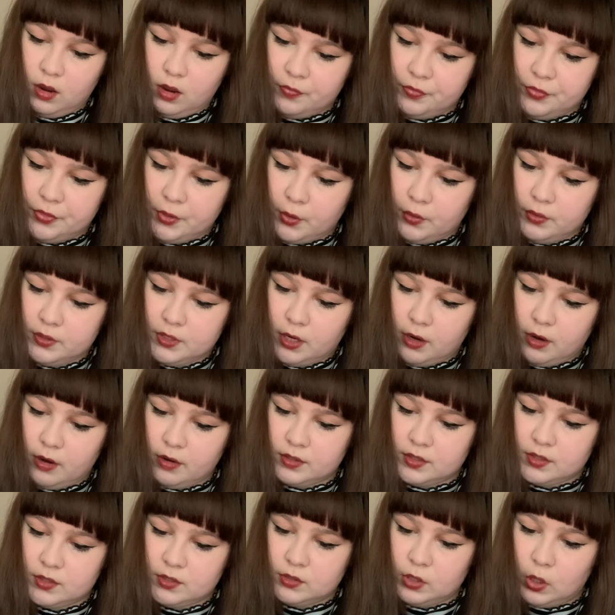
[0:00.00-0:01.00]
Those are
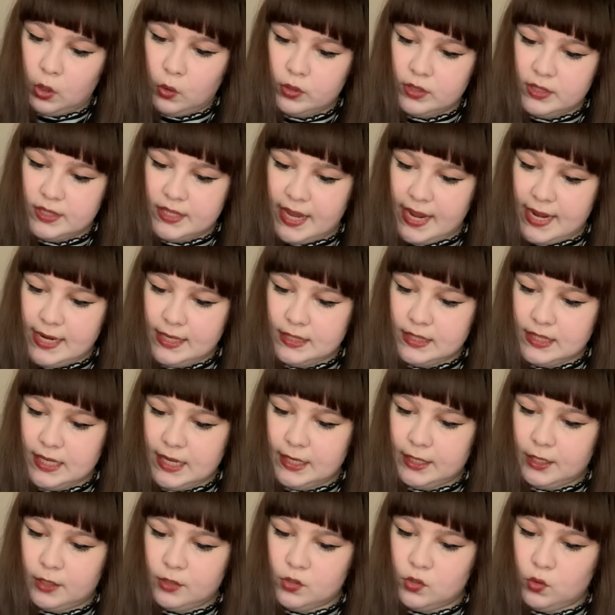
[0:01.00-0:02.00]
so dainty
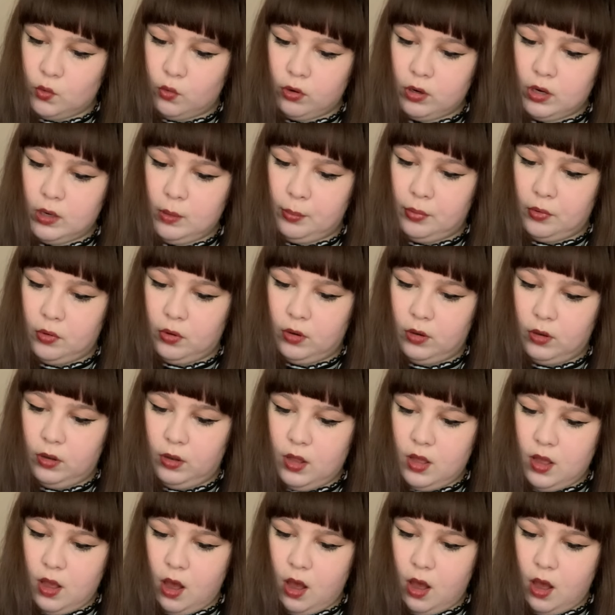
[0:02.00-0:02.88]
and adorable.